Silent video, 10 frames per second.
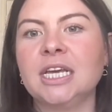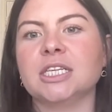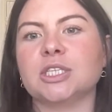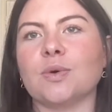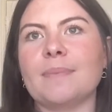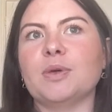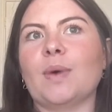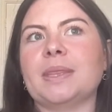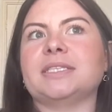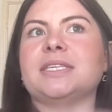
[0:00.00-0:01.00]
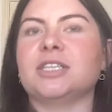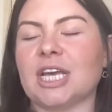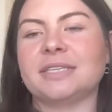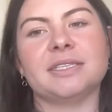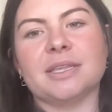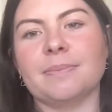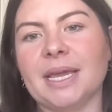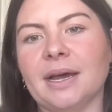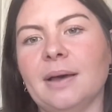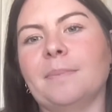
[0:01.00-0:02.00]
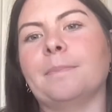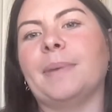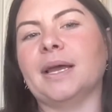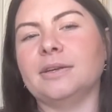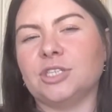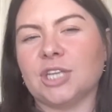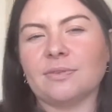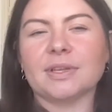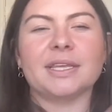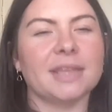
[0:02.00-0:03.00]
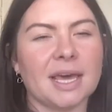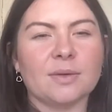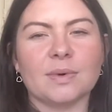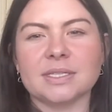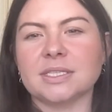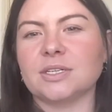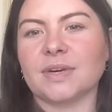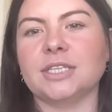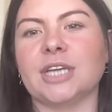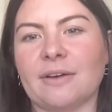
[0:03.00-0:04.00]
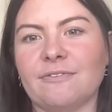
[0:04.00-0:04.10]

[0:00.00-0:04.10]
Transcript: So I'm the one that suggests the meetup, but generally they're the ones to reach out